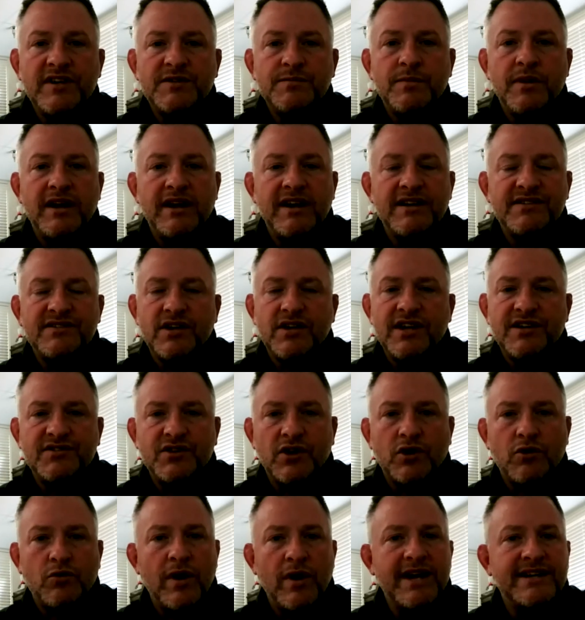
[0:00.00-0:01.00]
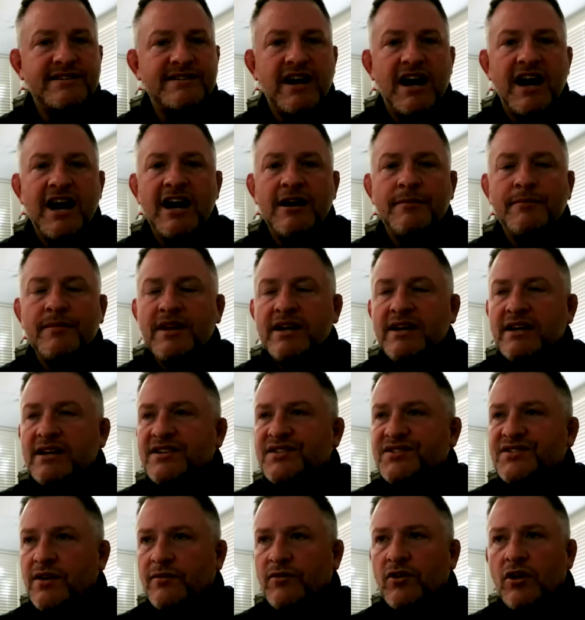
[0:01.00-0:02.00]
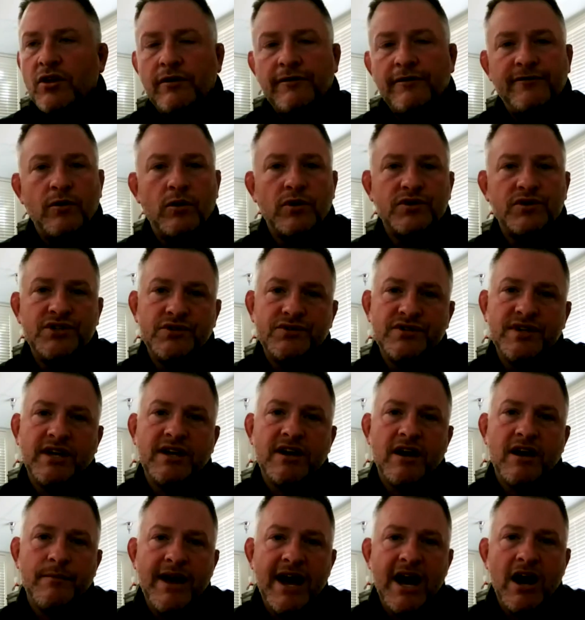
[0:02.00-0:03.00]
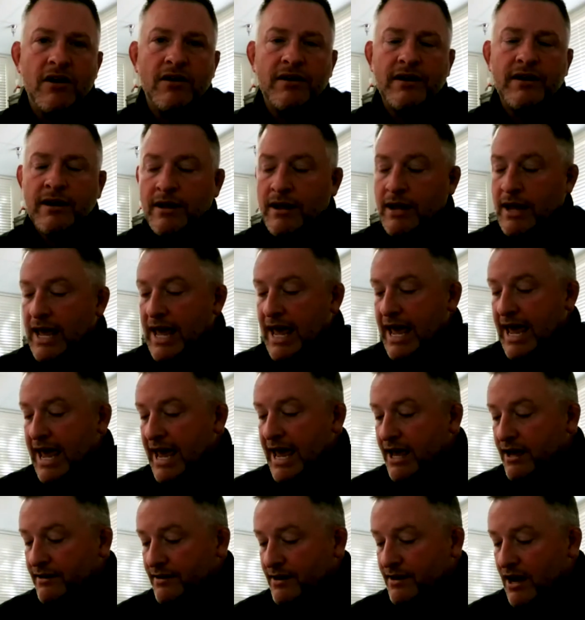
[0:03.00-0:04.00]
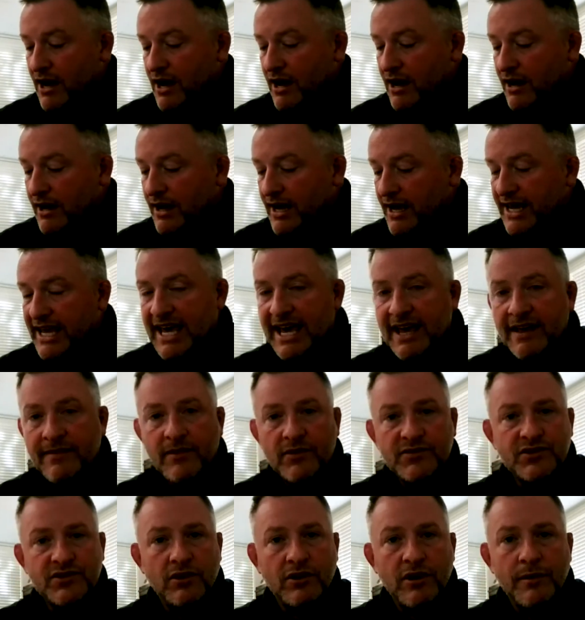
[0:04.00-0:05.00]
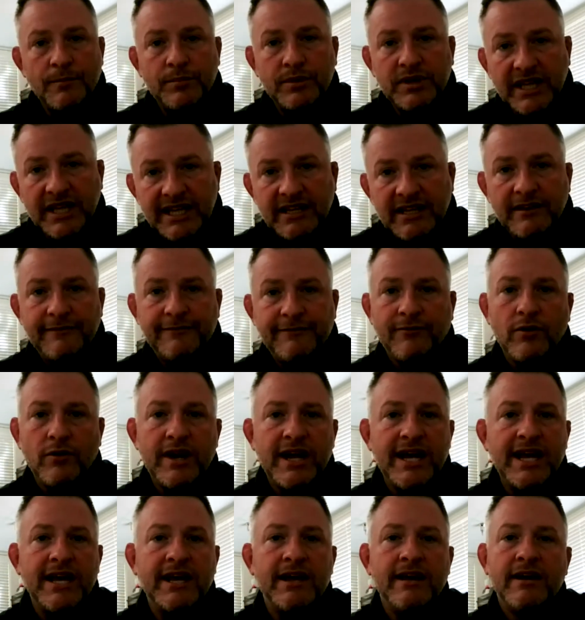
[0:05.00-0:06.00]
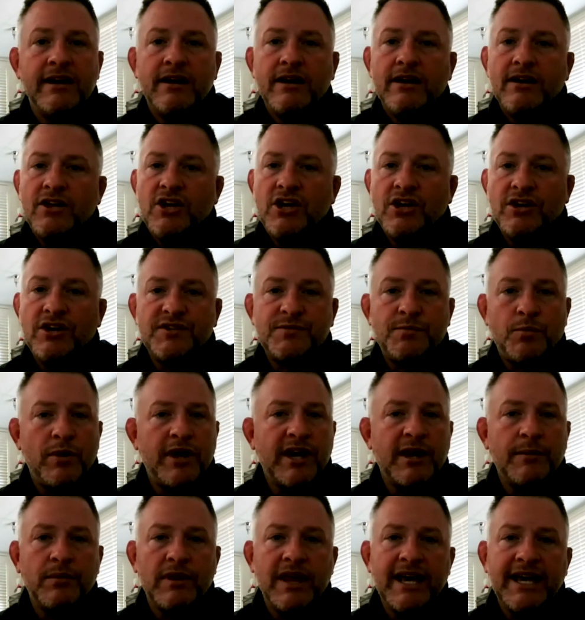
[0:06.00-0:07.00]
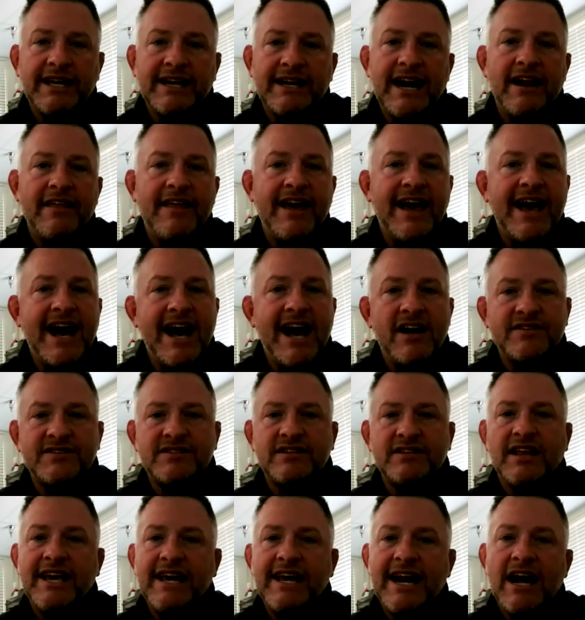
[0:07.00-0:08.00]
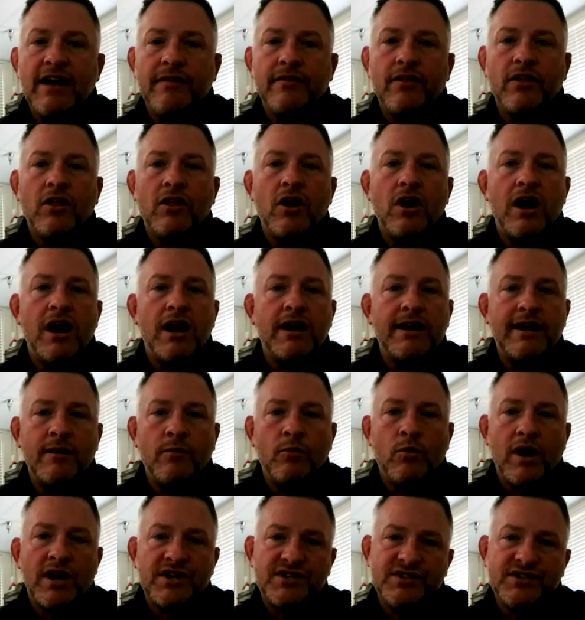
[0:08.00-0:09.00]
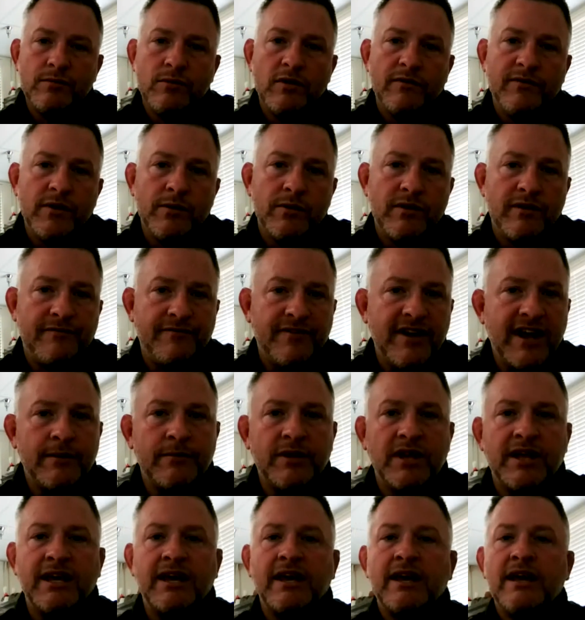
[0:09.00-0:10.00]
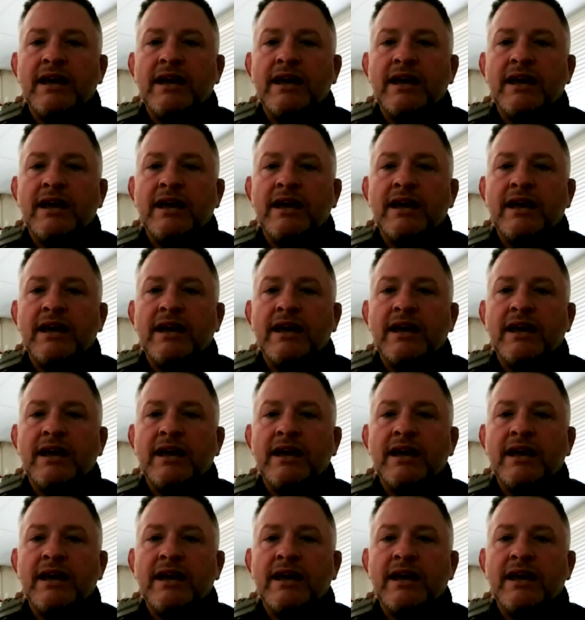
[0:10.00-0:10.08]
But it's a great time. Several hundred folks usually come out, and again, those are completely free. You just bring a blanket out of the house, lay it out on the lawn, and watch the movie with your family.